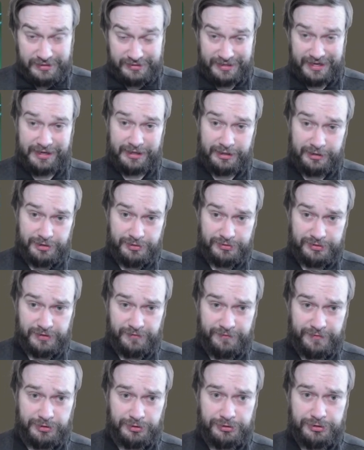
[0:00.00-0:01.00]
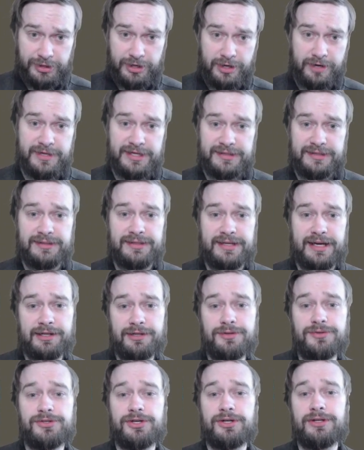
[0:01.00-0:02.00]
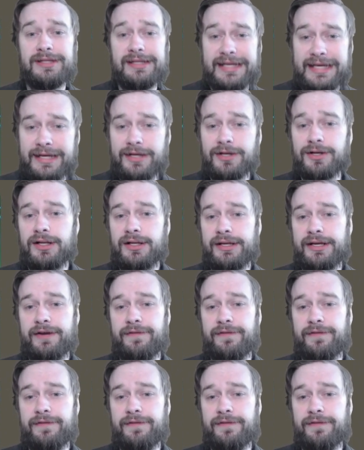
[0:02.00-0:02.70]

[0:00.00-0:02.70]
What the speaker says: Deck clones in official tournaments. Deck clones are legal